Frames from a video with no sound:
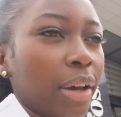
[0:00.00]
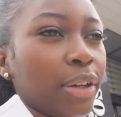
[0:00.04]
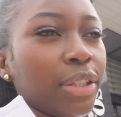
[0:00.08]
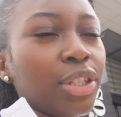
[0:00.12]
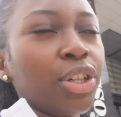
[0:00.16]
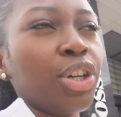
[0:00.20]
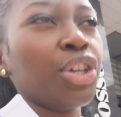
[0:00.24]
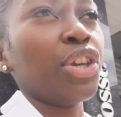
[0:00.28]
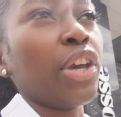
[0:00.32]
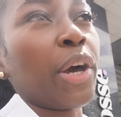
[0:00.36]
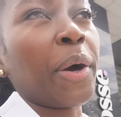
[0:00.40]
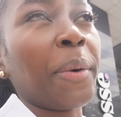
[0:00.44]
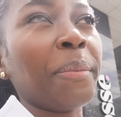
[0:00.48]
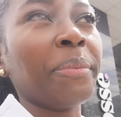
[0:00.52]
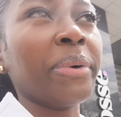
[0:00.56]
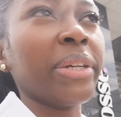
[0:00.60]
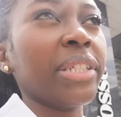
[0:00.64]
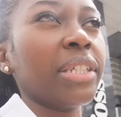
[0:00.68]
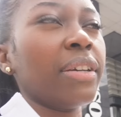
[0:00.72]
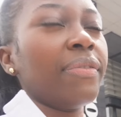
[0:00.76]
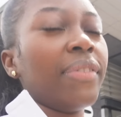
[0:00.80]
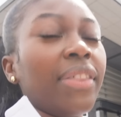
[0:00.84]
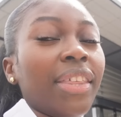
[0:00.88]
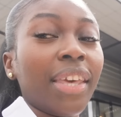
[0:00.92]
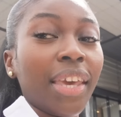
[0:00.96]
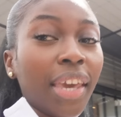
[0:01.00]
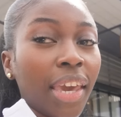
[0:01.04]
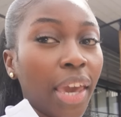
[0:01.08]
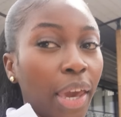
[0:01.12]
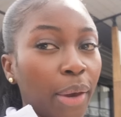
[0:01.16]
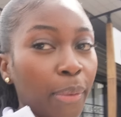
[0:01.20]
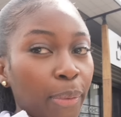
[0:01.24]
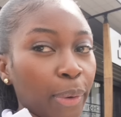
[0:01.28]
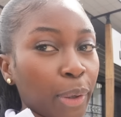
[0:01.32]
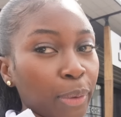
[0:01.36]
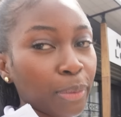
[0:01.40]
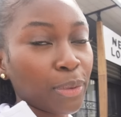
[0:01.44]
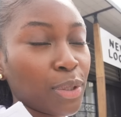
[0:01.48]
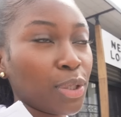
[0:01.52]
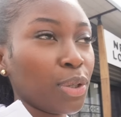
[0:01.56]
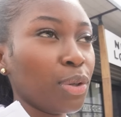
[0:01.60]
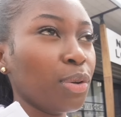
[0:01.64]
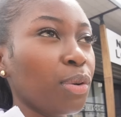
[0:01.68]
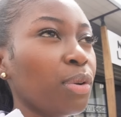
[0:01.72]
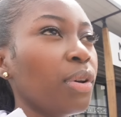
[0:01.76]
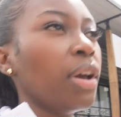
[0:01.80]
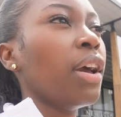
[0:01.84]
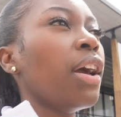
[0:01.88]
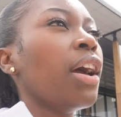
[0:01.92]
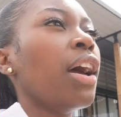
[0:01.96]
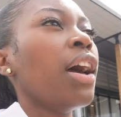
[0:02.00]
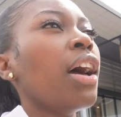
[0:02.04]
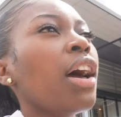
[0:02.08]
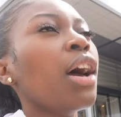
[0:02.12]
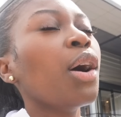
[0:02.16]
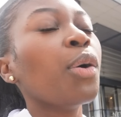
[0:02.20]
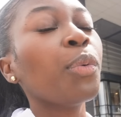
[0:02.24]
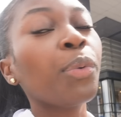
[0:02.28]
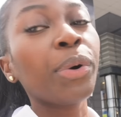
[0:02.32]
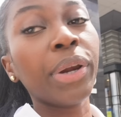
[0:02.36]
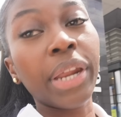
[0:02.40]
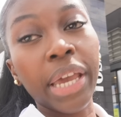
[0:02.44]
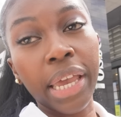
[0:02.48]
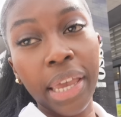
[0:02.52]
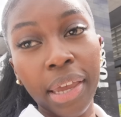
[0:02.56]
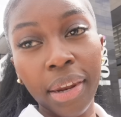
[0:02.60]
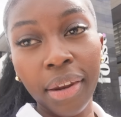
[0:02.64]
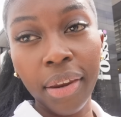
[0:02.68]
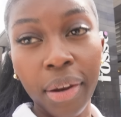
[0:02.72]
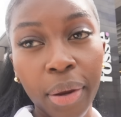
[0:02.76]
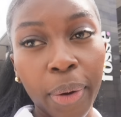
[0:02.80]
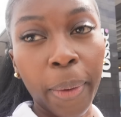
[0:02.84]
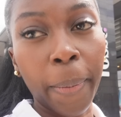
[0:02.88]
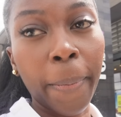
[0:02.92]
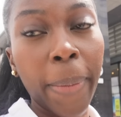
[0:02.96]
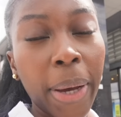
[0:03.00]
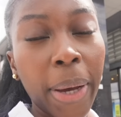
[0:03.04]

I'll tell you how much everything came up to and what I ended up